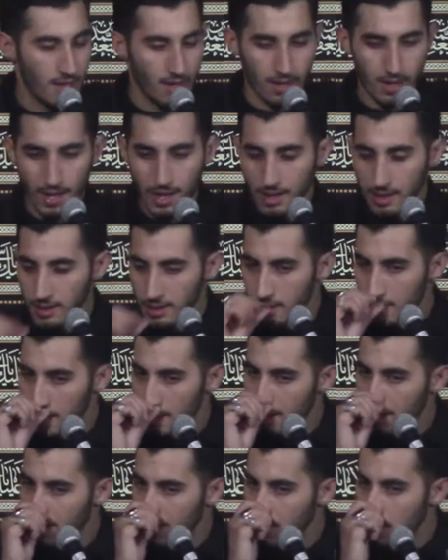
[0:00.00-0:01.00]
Okay?
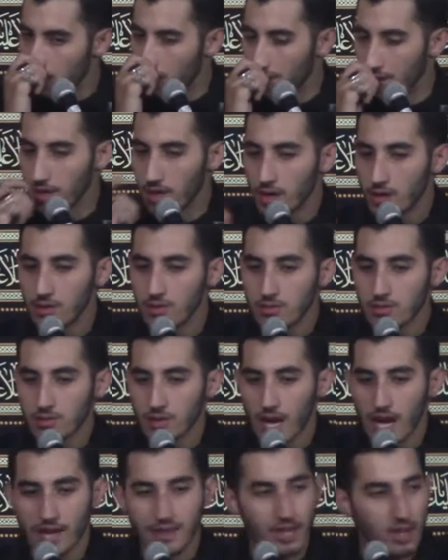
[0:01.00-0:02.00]
So he goes
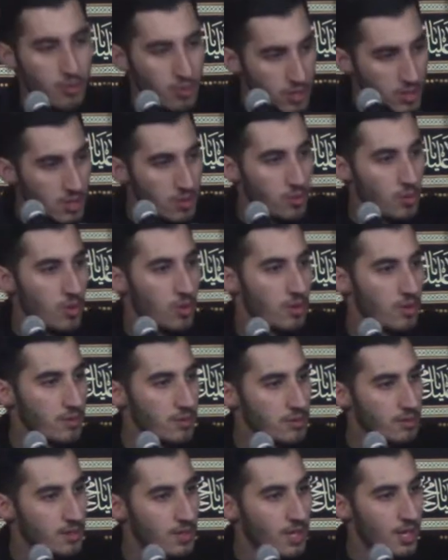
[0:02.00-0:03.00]
and they win the war.
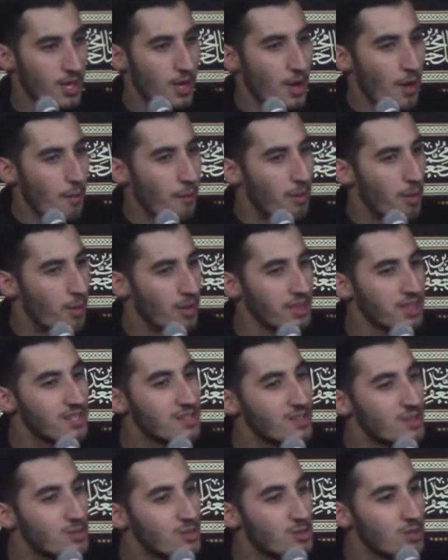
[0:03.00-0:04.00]
But what
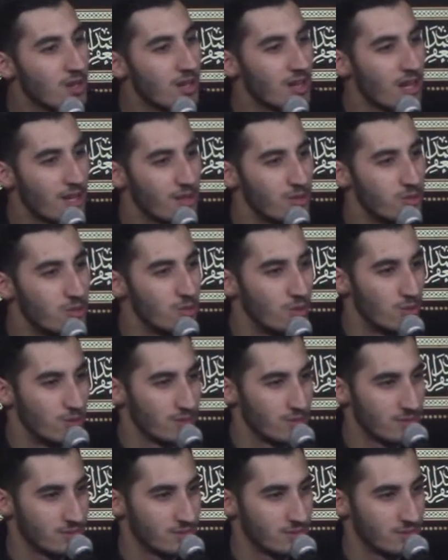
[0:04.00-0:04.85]
does Rasulullah do?